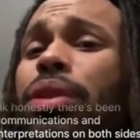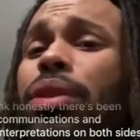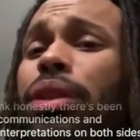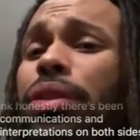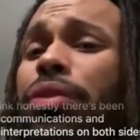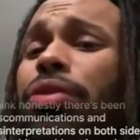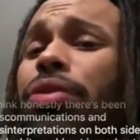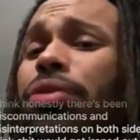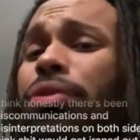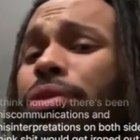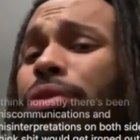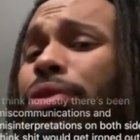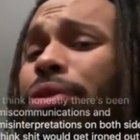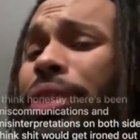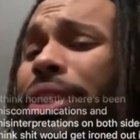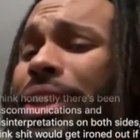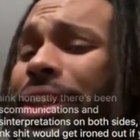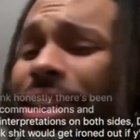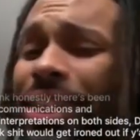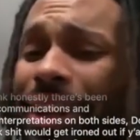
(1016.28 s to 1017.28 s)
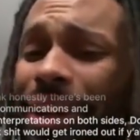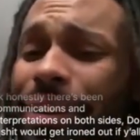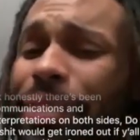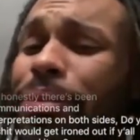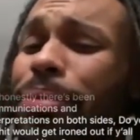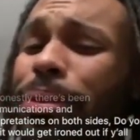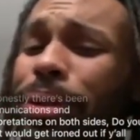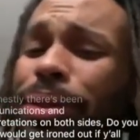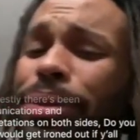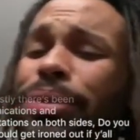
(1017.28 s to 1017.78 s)
was really freaking
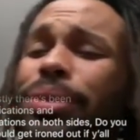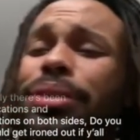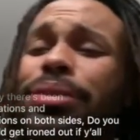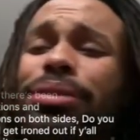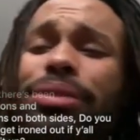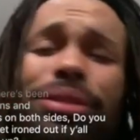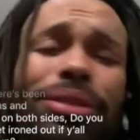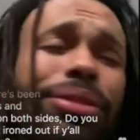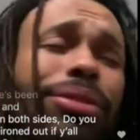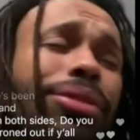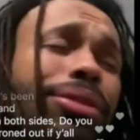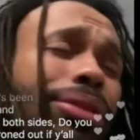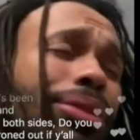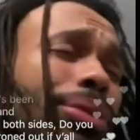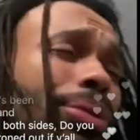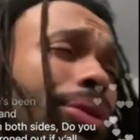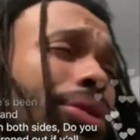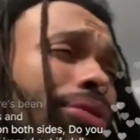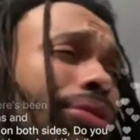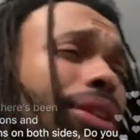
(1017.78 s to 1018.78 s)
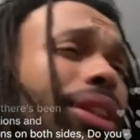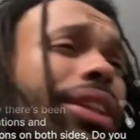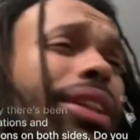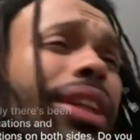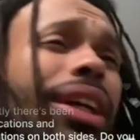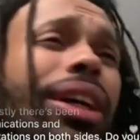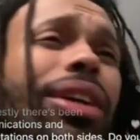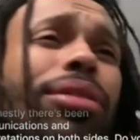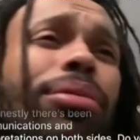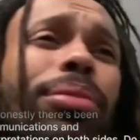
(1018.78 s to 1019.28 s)
out, bro. The dude was
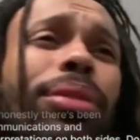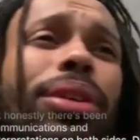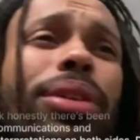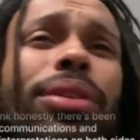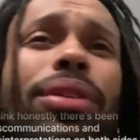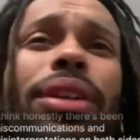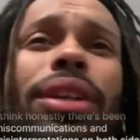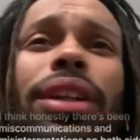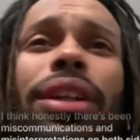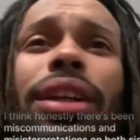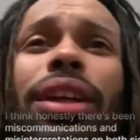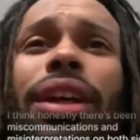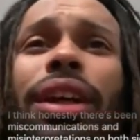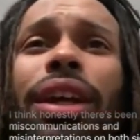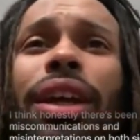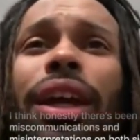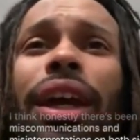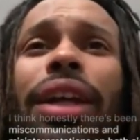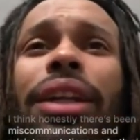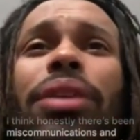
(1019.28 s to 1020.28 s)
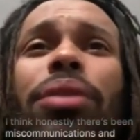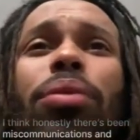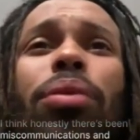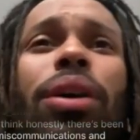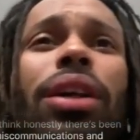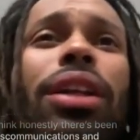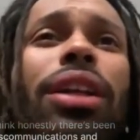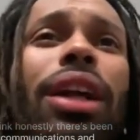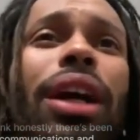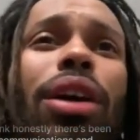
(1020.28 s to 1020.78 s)
freaking out, bro, and he
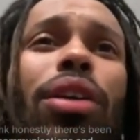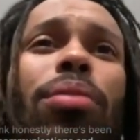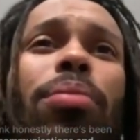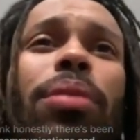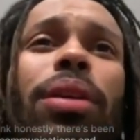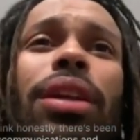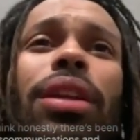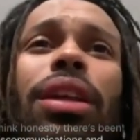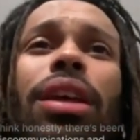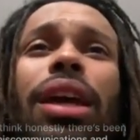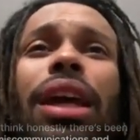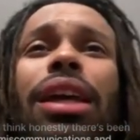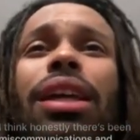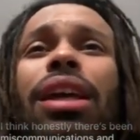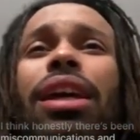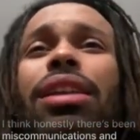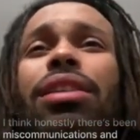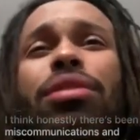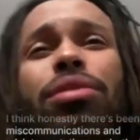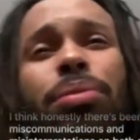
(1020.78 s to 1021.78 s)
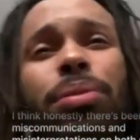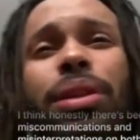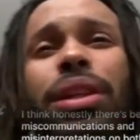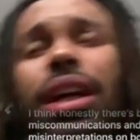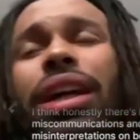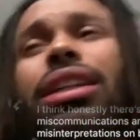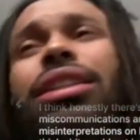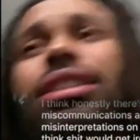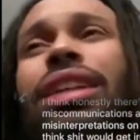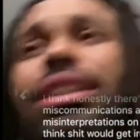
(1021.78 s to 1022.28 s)
wanted help. And to
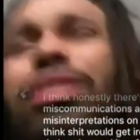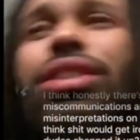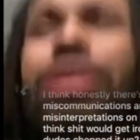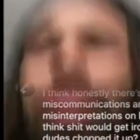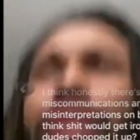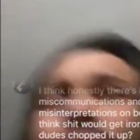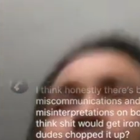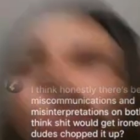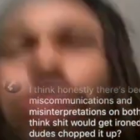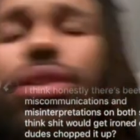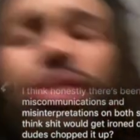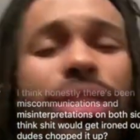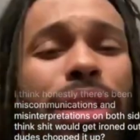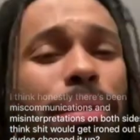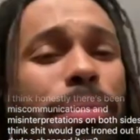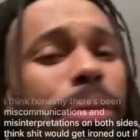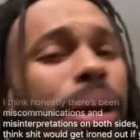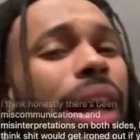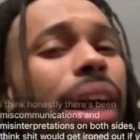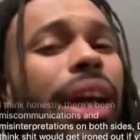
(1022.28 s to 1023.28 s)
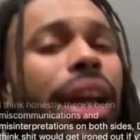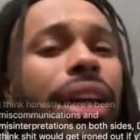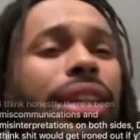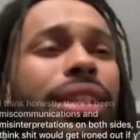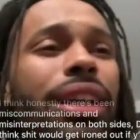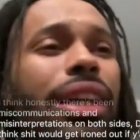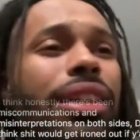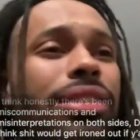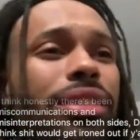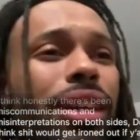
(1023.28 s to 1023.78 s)
be honest, I took a little step back
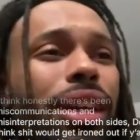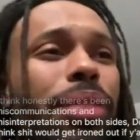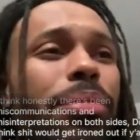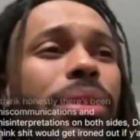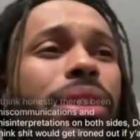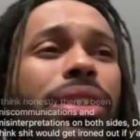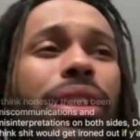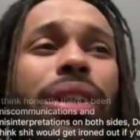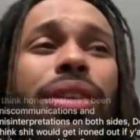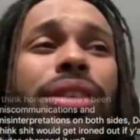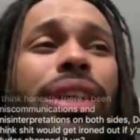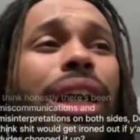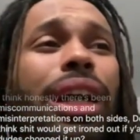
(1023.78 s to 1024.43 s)
at that time because